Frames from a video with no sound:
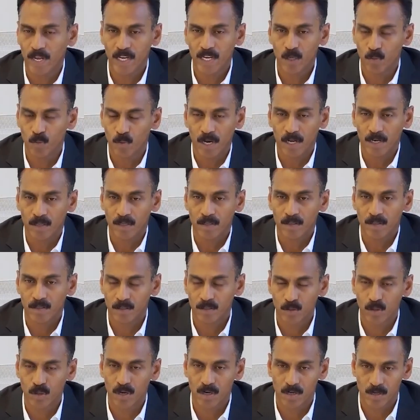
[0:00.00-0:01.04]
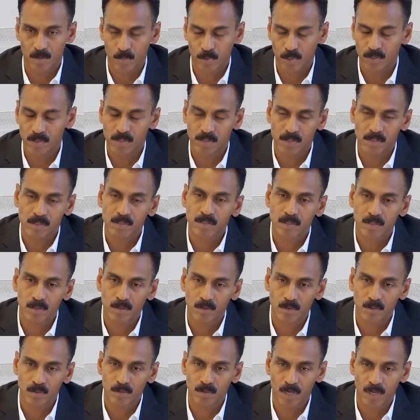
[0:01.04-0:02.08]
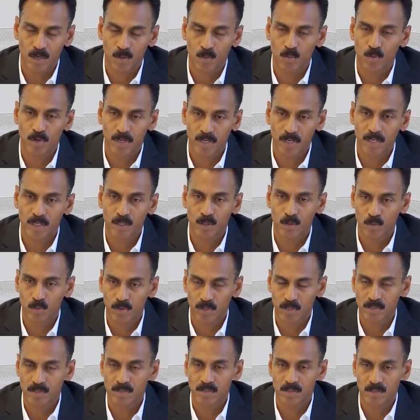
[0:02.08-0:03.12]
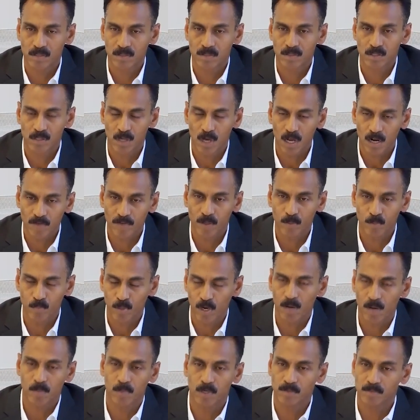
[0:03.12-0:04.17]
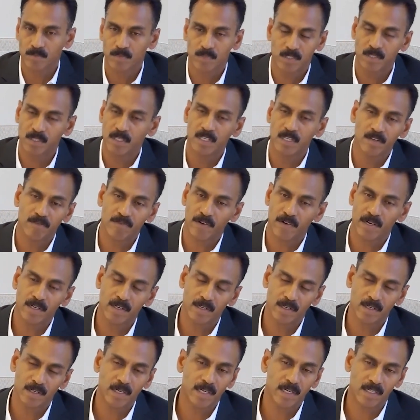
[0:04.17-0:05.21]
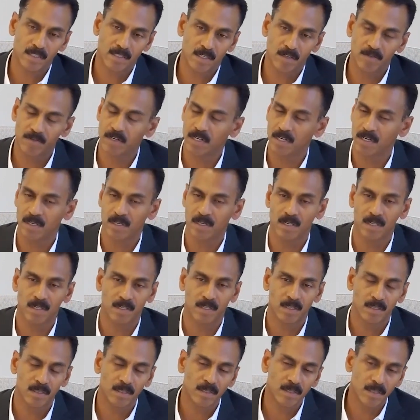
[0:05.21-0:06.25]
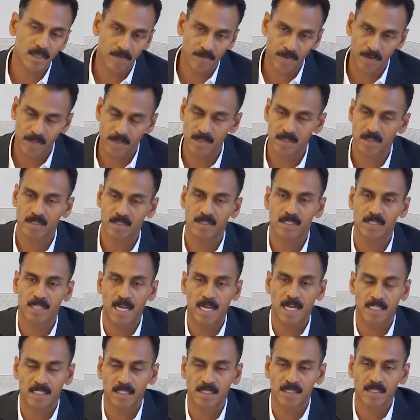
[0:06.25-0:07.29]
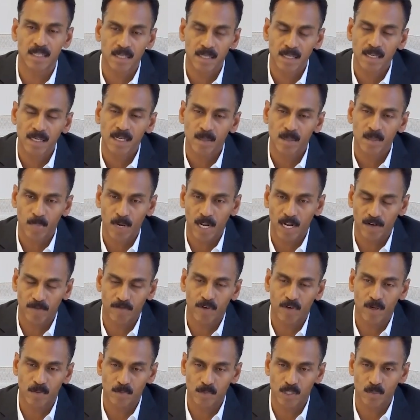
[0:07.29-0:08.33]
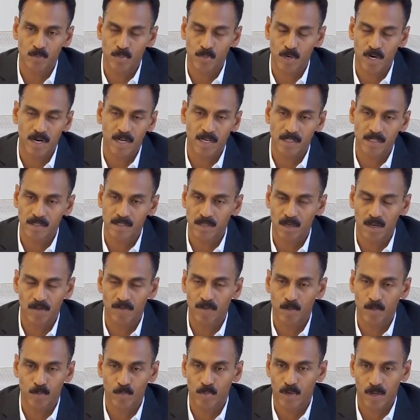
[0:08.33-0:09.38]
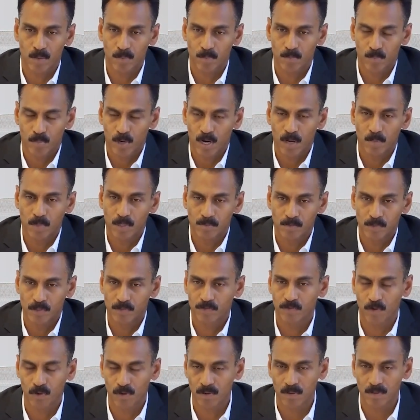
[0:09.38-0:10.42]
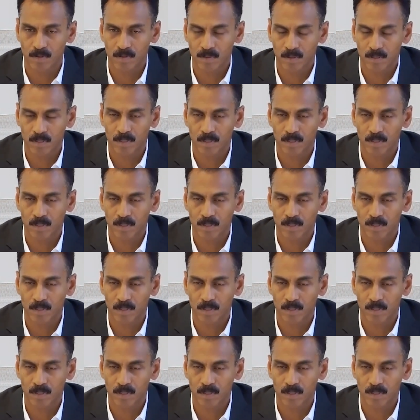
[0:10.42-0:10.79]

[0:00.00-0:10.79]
anyone, to entrepreneurs who are working towards solving problems in different industry vertical, different SaaS platforms and product solving problems for